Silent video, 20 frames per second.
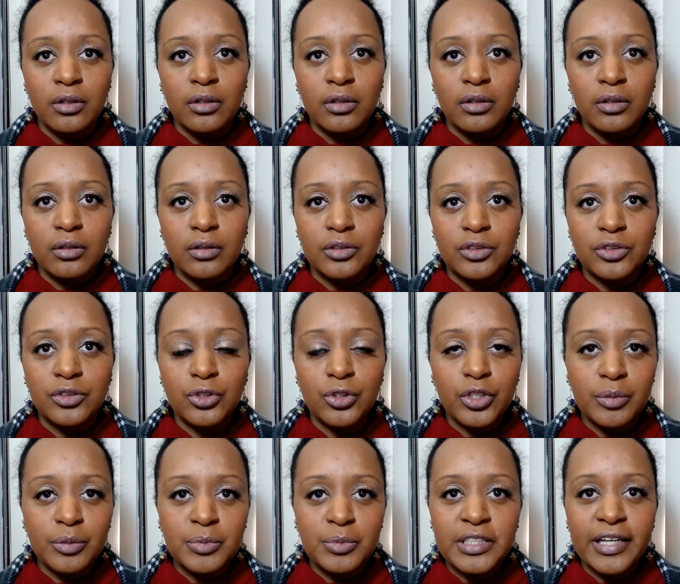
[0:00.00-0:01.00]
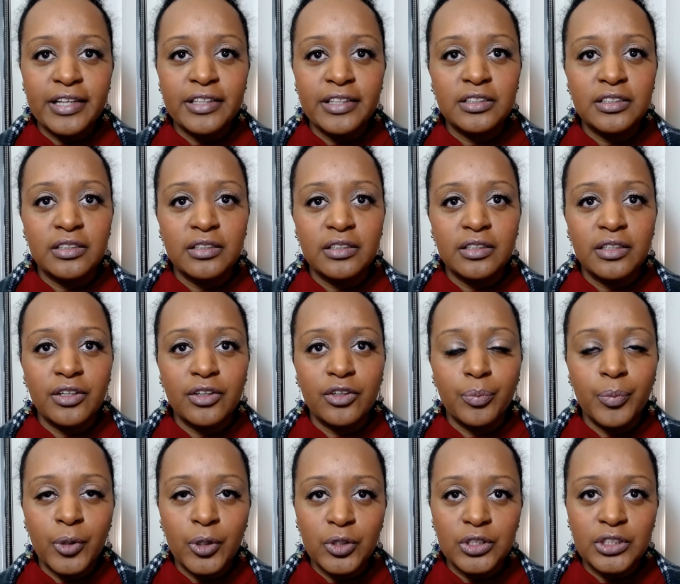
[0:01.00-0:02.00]
circumstance, the other
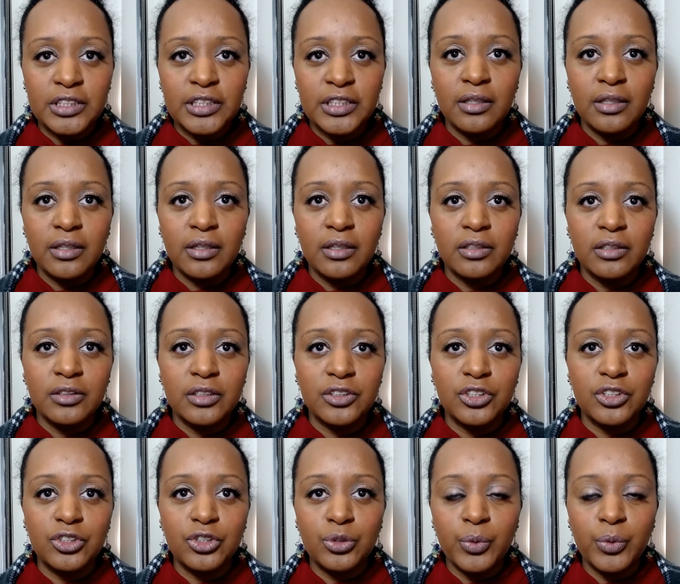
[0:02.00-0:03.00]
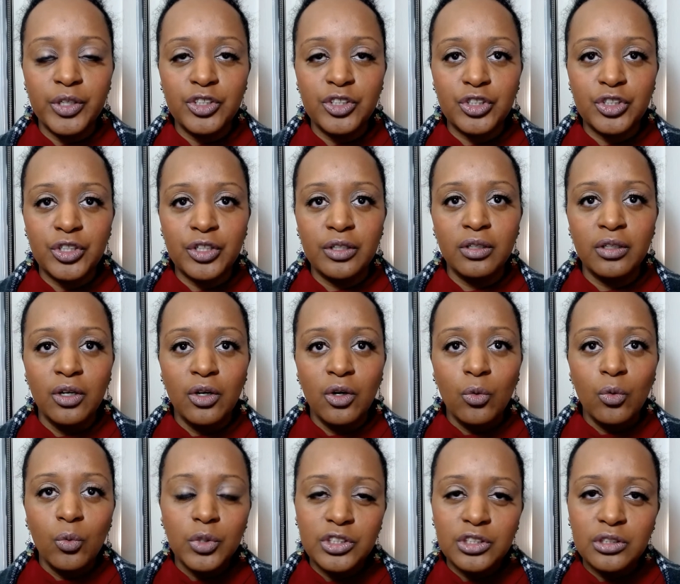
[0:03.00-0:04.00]
person, the situation?
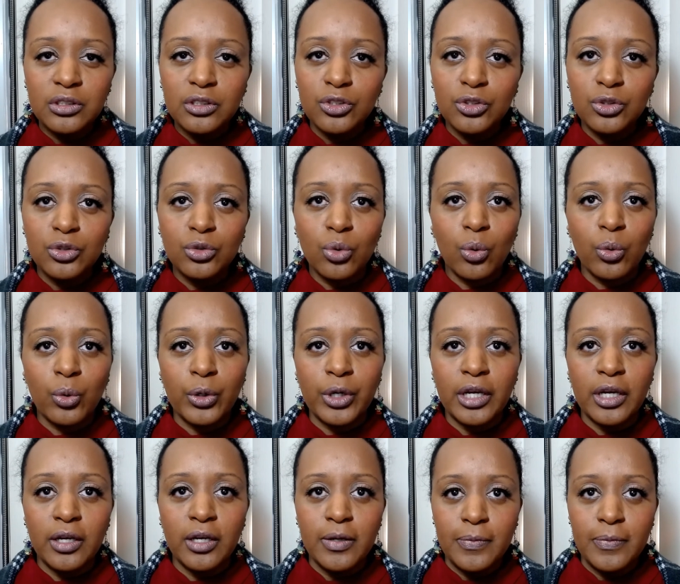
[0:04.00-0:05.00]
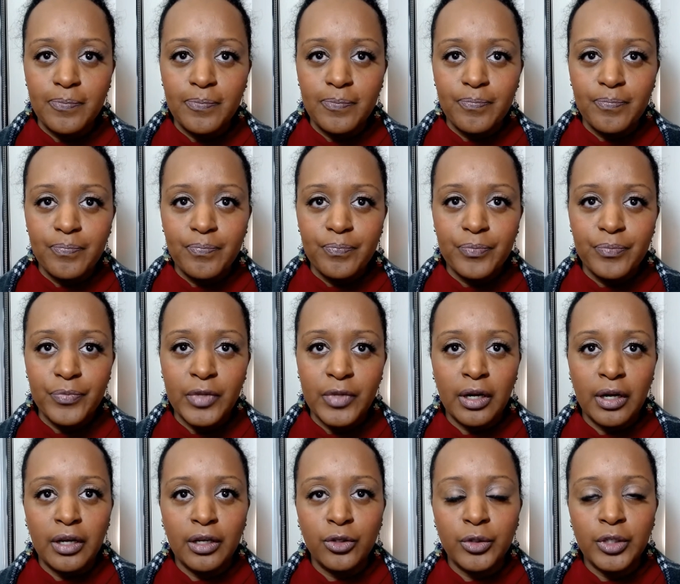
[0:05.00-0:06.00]
What's the story that
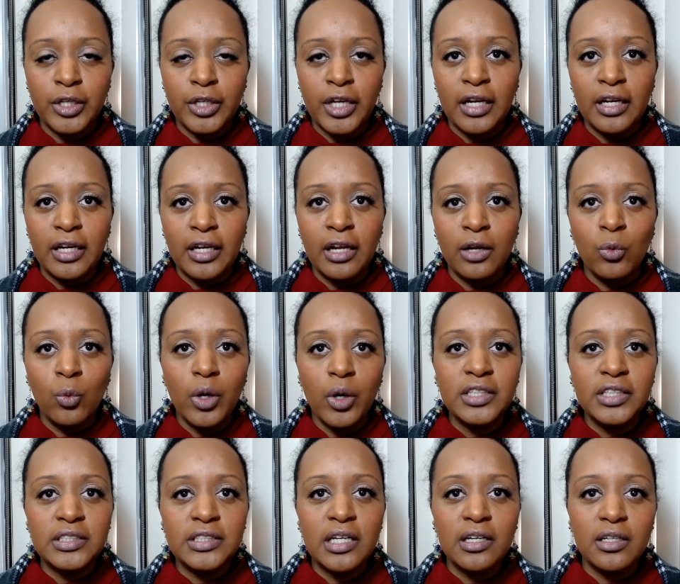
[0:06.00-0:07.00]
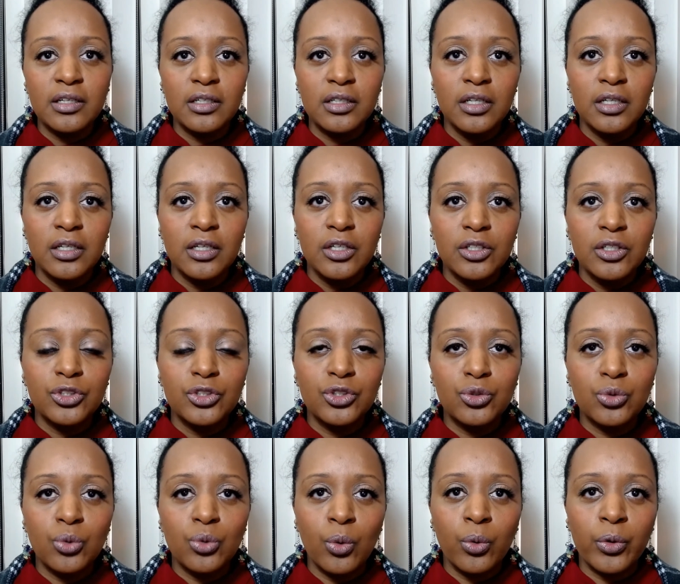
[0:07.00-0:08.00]
I create? And what is that
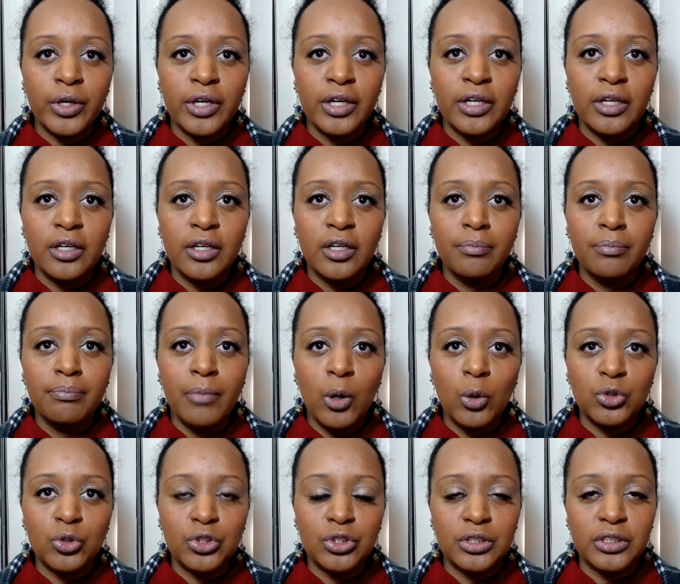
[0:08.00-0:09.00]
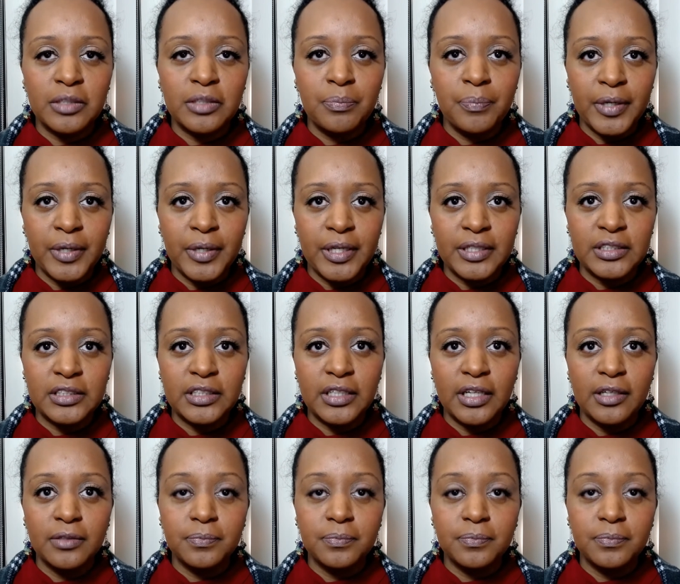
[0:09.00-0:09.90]
story emotionally based in?